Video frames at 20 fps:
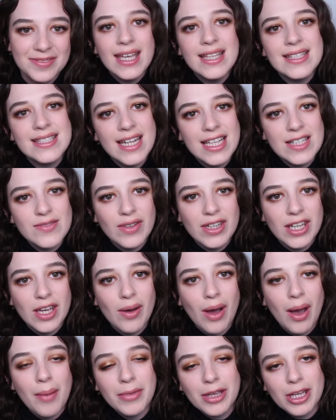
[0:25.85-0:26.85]
In today's video,
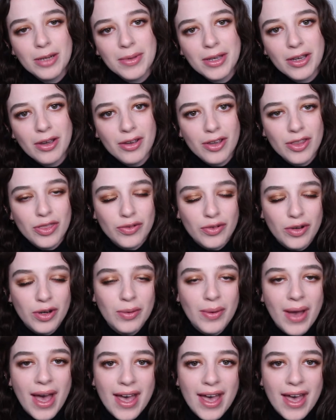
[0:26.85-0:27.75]
I'm going to be going through